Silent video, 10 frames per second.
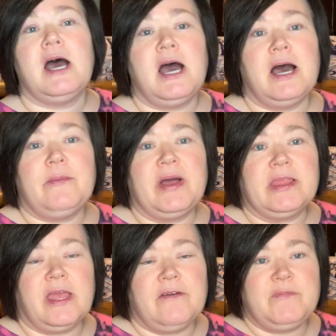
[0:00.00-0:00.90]
Um, I
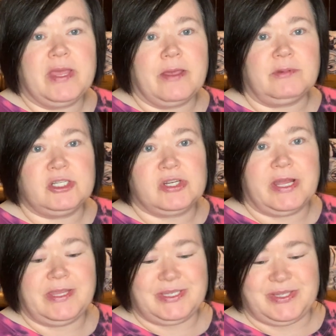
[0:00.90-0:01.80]
love being able to
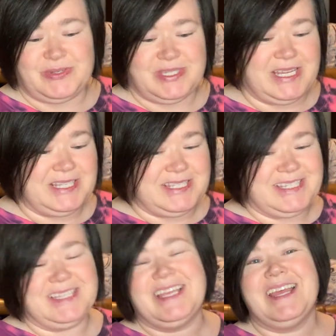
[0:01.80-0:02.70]
try these new
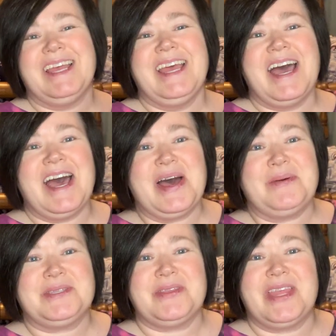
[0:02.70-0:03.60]
scents.
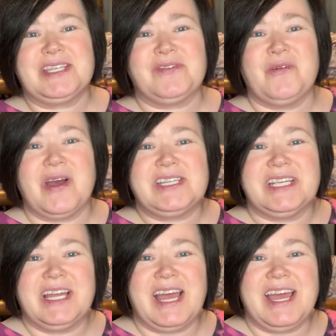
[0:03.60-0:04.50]
Um, so thanks for
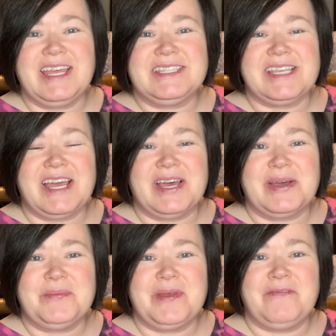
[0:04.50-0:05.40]
watching, guys.
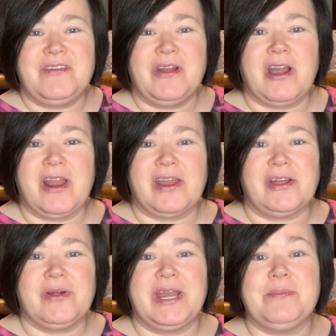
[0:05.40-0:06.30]
Um, if you are not
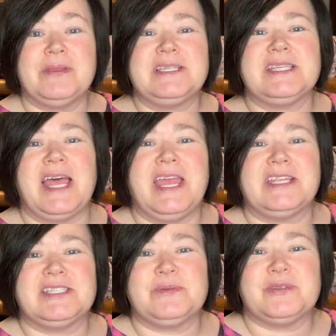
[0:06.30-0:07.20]
already, please like
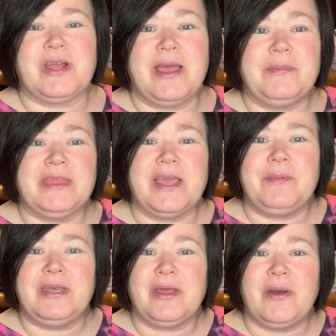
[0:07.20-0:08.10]
and subscribe and let
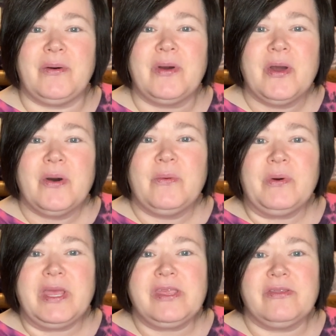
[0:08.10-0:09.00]
me know
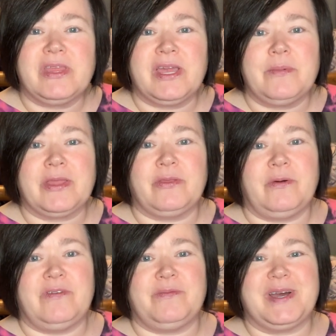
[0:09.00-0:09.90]
what you think about the
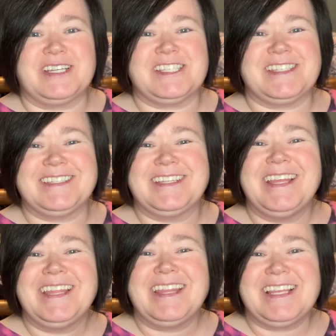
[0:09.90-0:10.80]
whiff box.
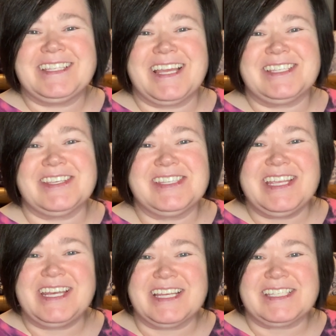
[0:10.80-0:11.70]
Thanks, guys. I'll
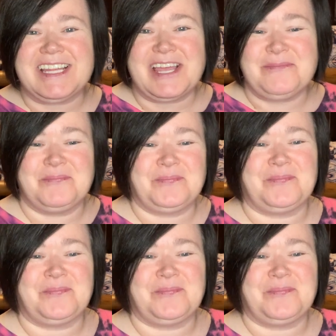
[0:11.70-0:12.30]
see you next time.